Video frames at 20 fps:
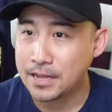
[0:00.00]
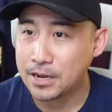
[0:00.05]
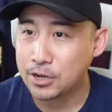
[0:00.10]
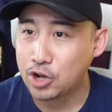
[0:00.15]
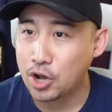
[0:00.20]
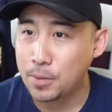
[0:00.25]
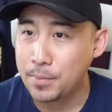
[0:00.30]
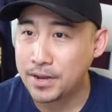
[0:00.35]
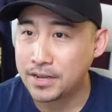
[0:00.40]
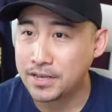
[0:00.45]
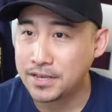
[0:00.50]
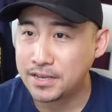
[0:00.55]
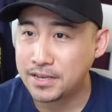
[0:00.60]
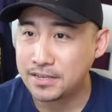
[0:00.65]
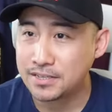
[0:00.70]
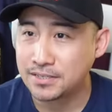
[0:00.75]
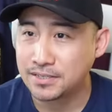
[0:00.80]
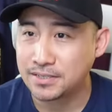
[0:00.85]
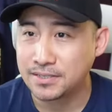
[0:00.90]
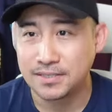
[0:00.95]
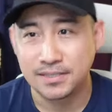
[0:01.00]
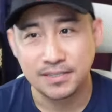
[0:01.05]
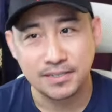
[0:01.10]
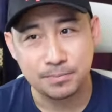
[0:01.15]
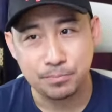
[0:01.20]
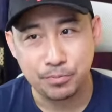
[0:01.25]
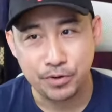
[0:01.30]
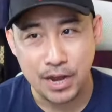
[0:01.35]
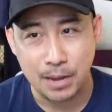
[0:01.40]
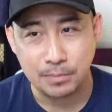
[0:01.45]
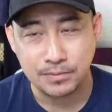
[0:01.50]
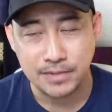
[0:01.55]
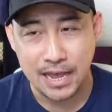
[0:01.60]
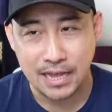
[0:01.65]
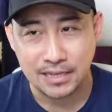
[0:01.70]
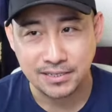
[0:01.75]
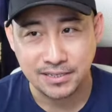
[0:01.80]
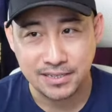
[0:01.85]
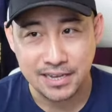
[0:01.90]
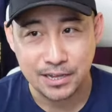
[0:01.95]
comment here. Perhaps
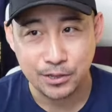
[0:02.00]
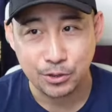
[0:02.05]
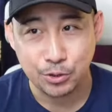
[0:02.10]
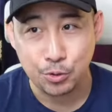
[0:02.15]
at say